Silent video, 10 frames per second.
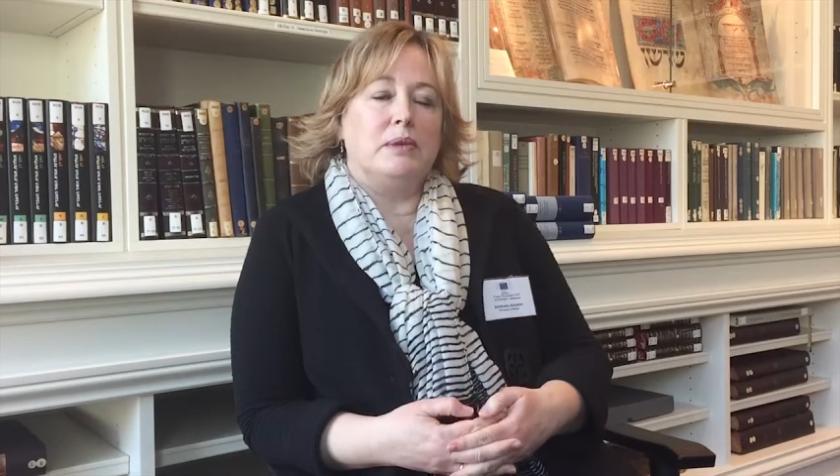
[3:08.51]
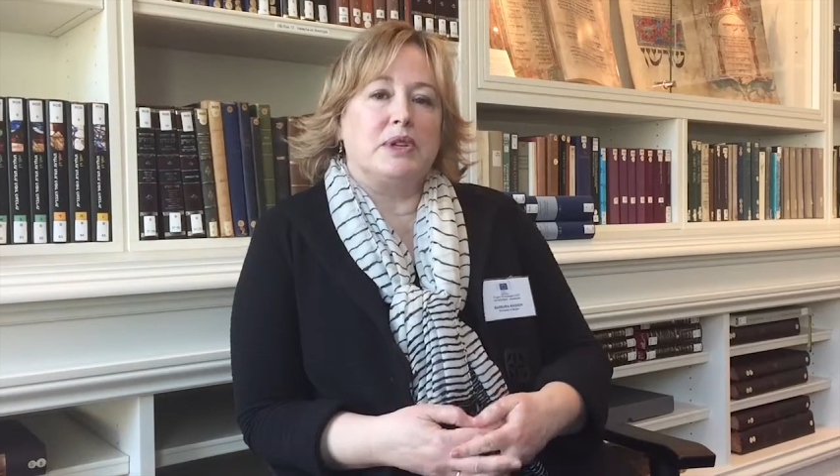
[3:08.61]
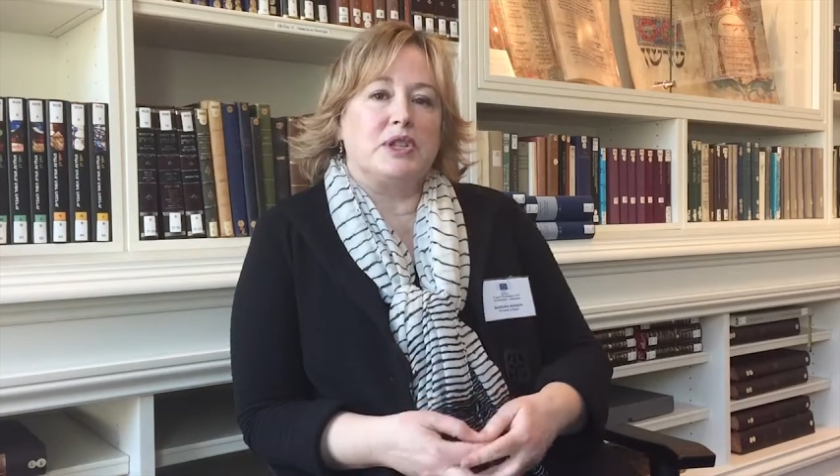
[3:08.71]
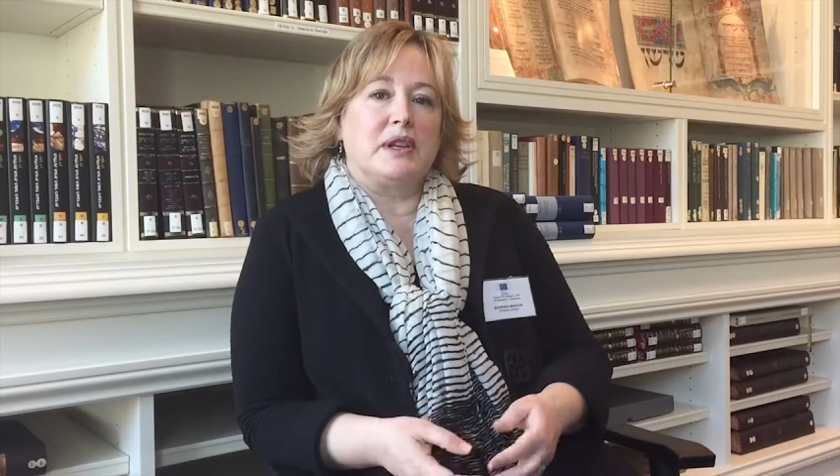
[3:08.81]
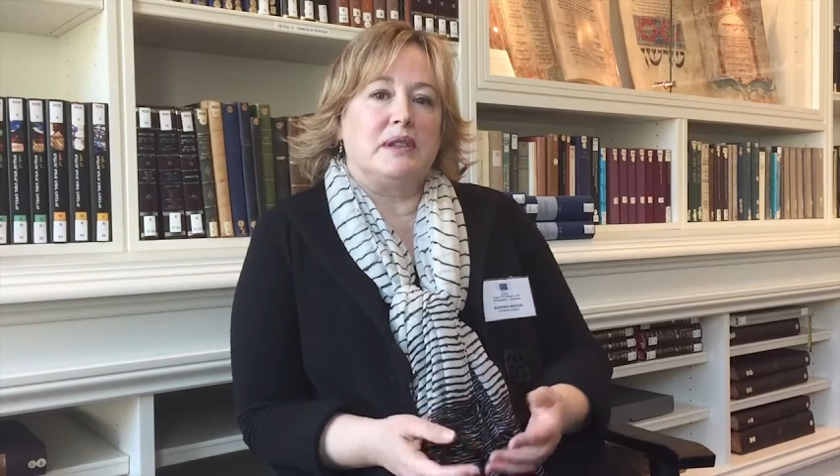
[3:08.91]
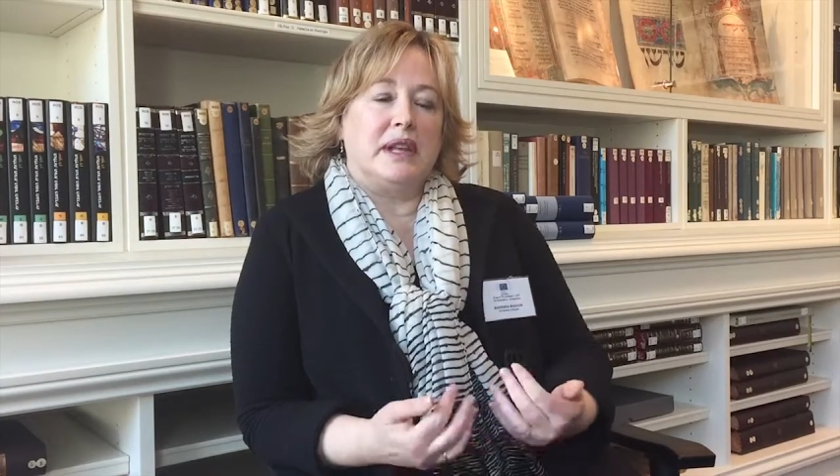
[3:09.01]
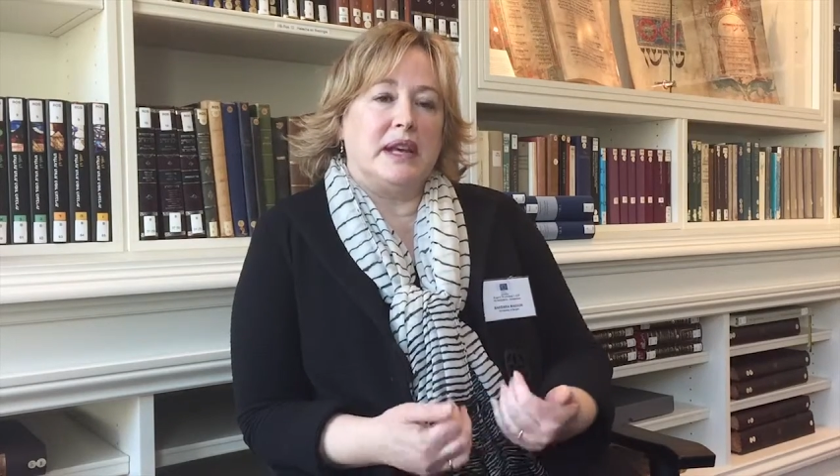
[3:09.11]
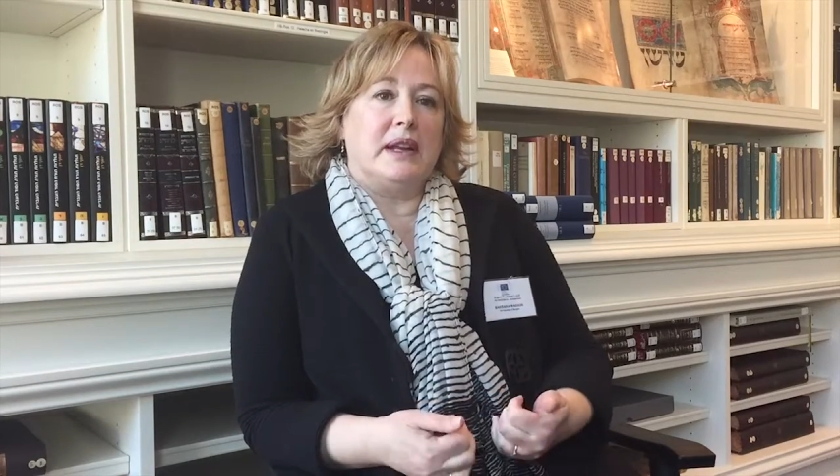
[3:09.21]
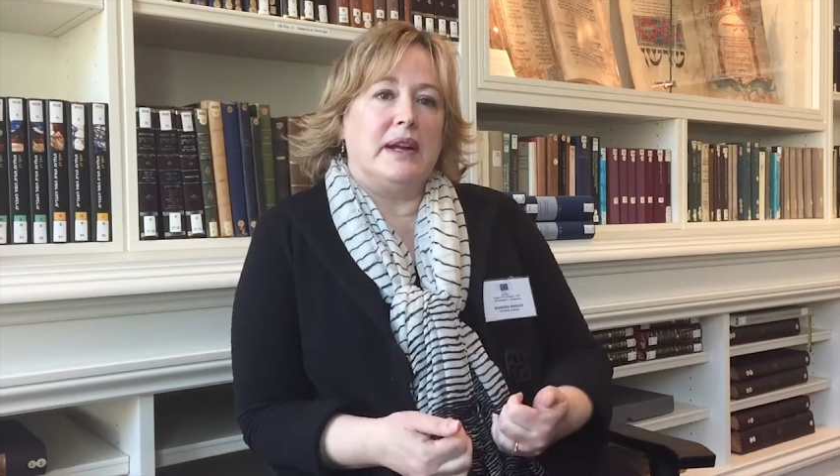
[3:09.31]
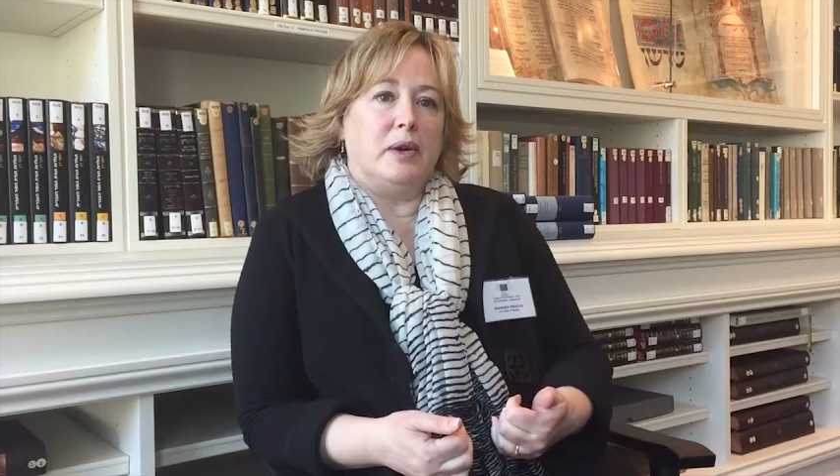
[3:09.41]
which can
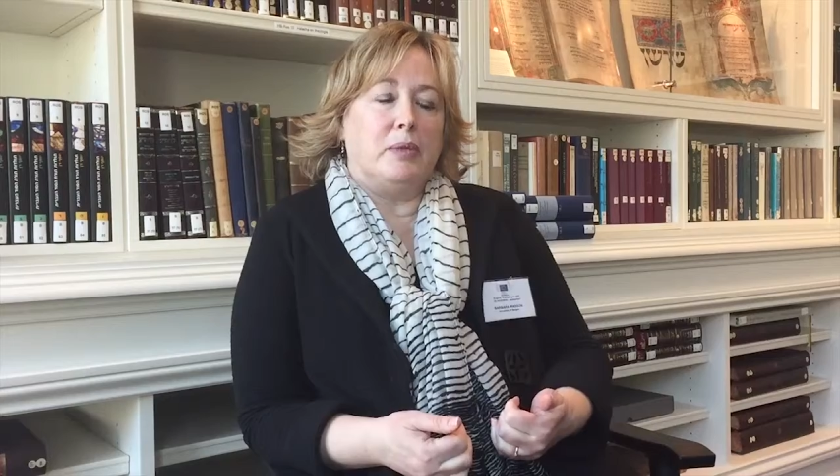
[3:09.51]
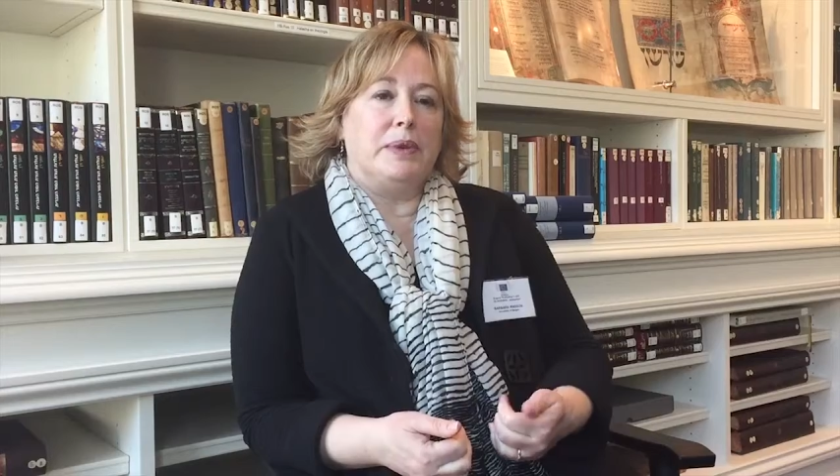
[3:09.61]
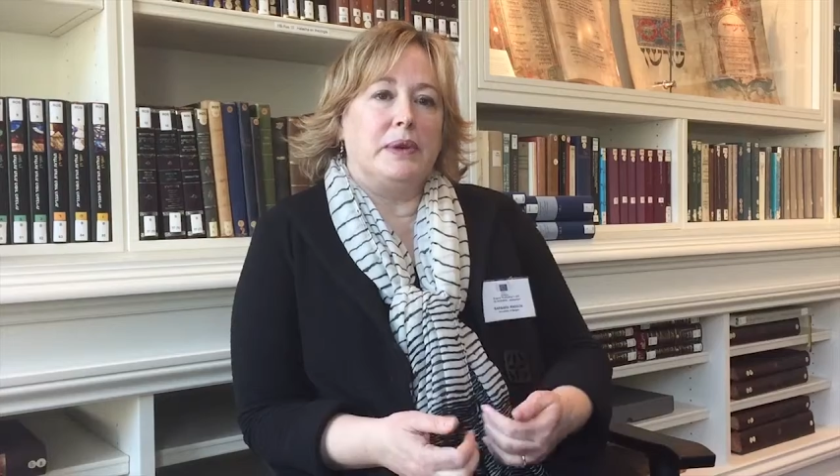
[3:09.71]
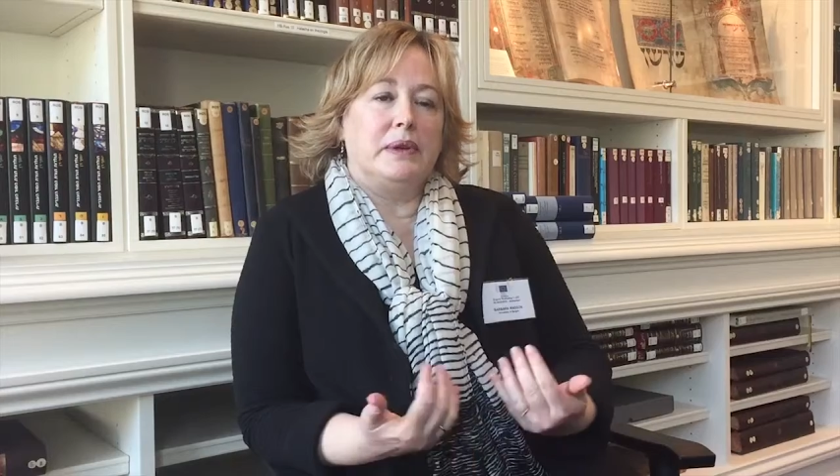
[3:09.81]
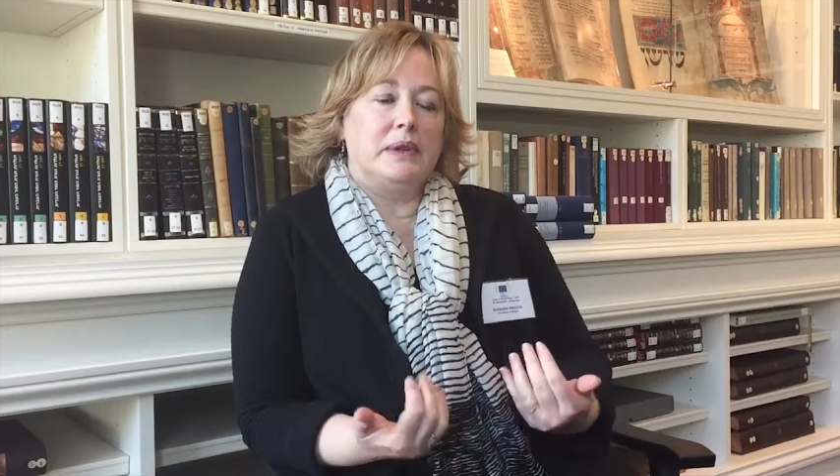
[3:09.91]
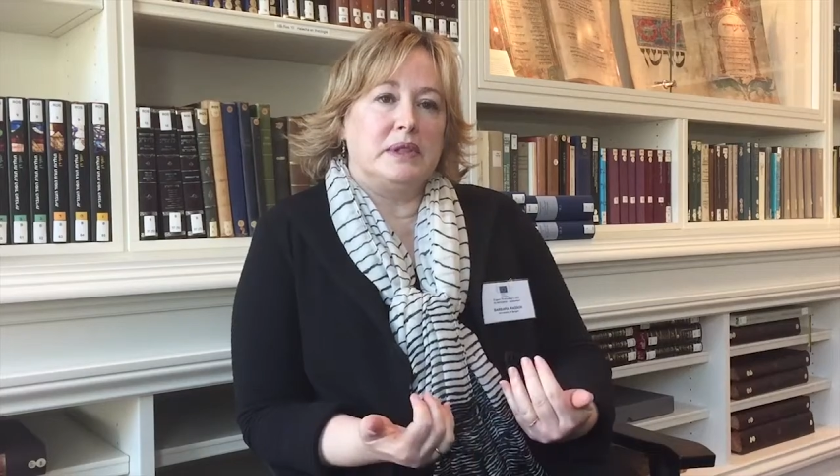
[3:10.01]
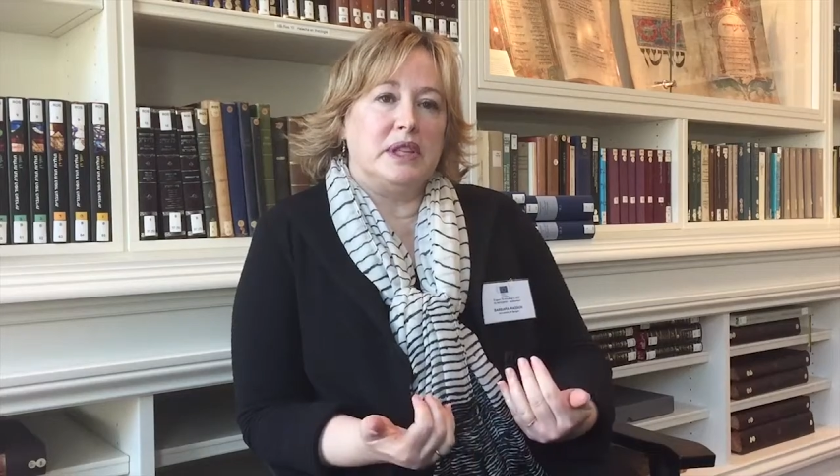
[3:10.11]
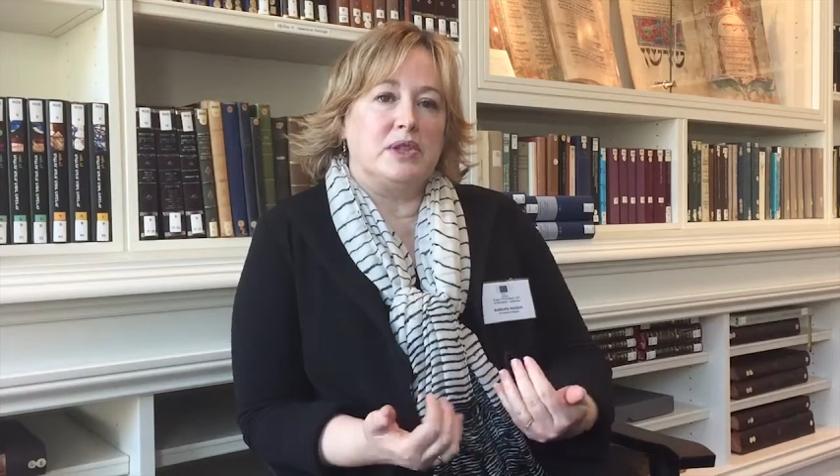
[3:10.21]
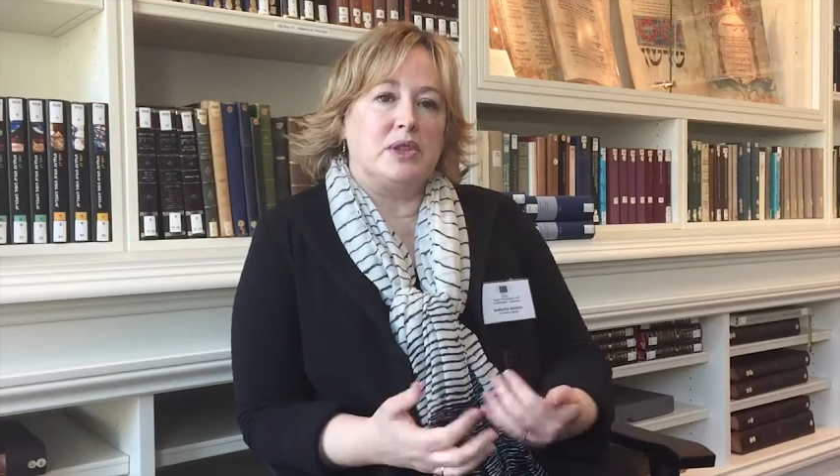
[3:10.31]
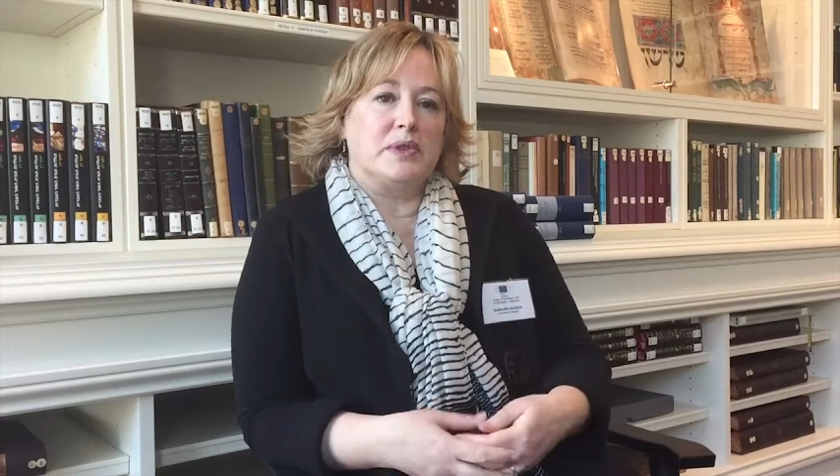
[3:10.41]
then help
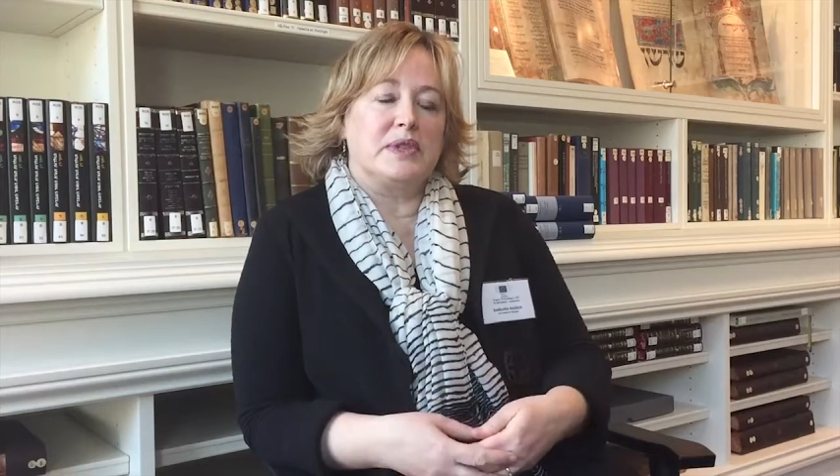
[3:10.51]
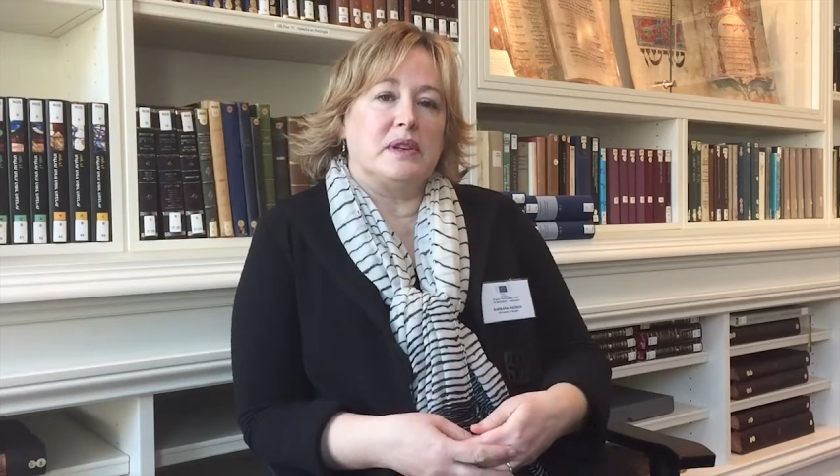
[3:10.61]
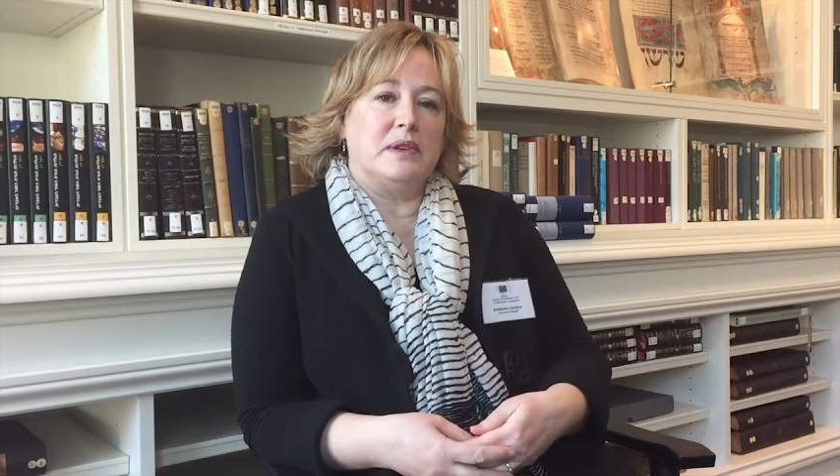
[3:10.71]
teachers